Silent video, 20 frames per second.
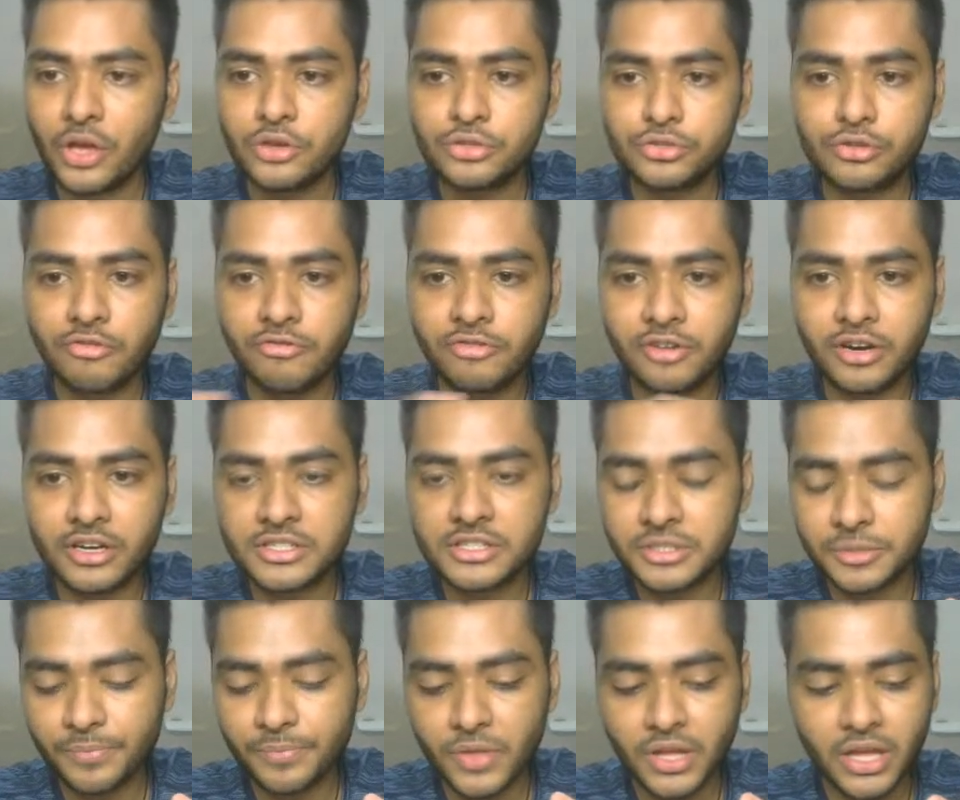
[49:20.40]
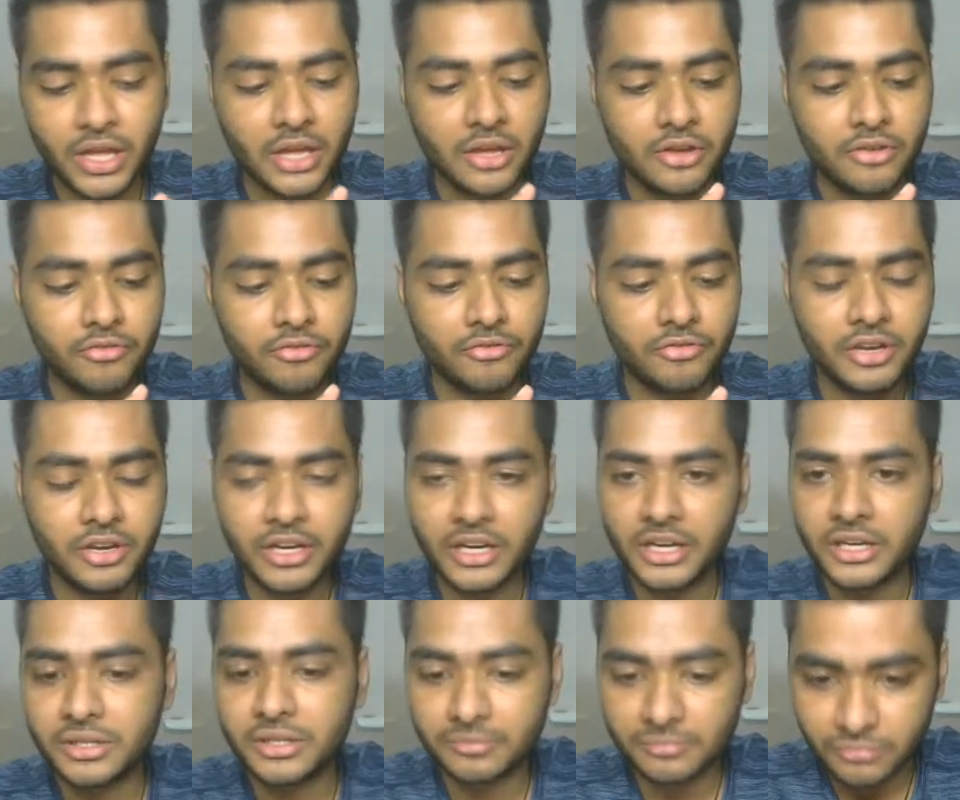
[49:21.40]
So first we
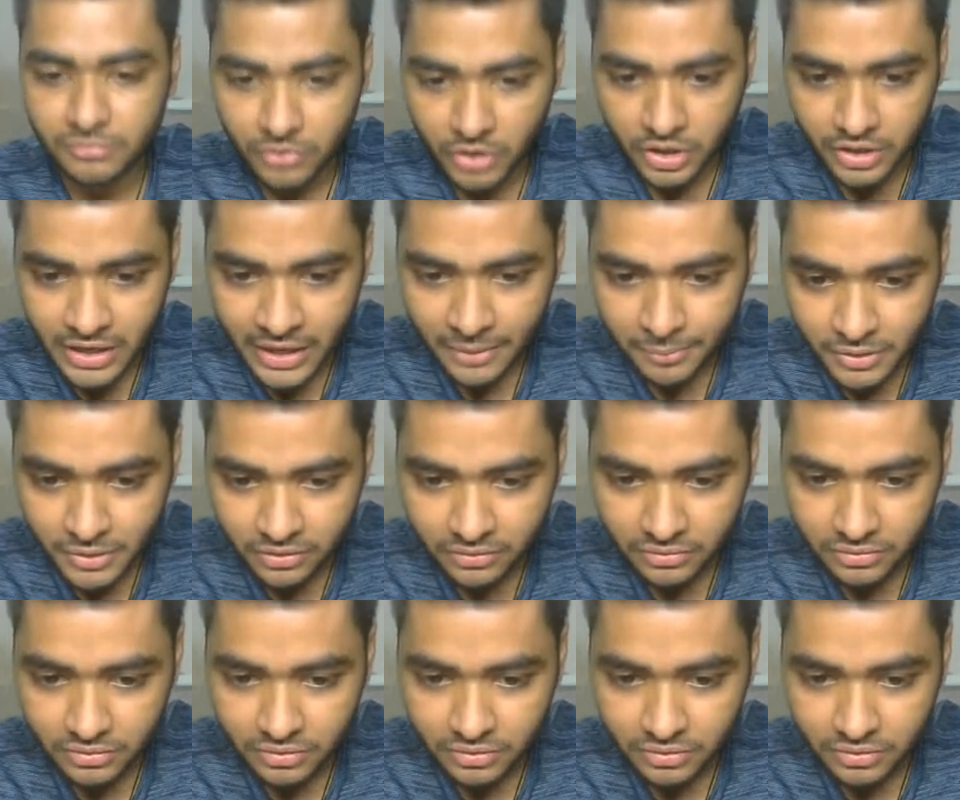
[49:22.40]
did, okay, let me